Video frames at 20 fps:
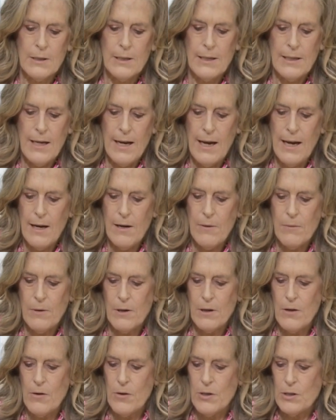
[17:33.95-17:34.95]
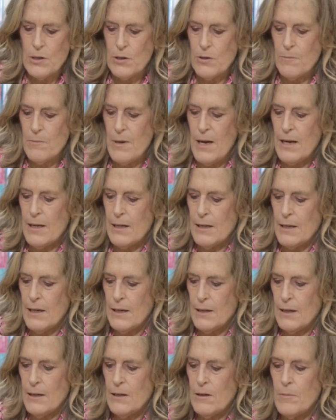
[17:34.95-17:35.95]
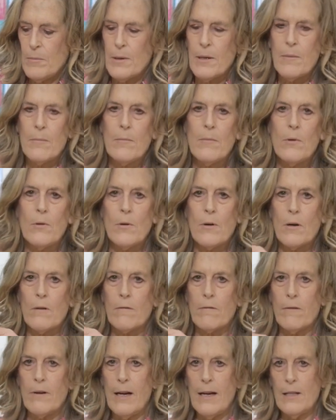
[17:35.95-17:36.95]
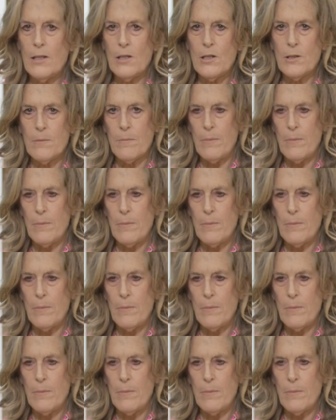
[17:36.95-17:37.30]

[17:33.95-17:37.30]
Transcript: today we're going to make it a little bit more rich